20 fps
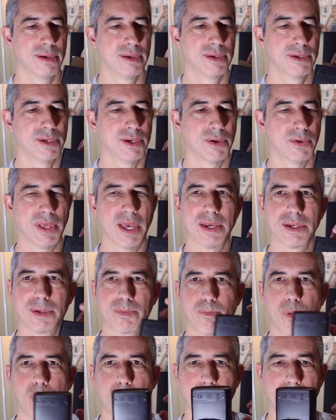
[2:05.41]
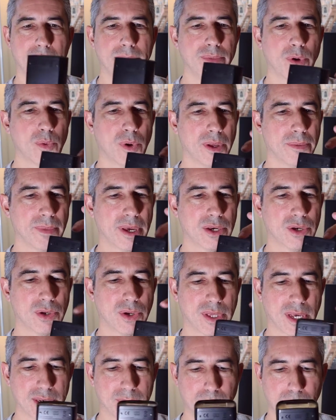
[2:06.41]
So that's point number one, make
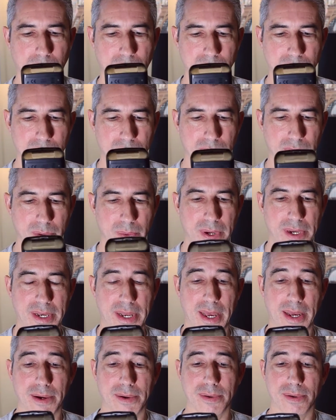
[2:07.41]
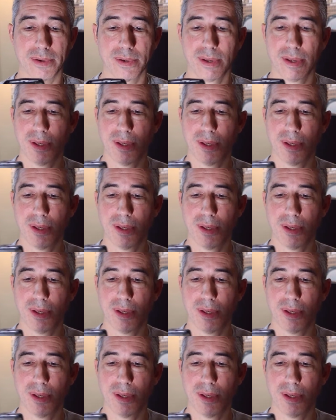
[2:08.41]
sure that's pushed all the way down.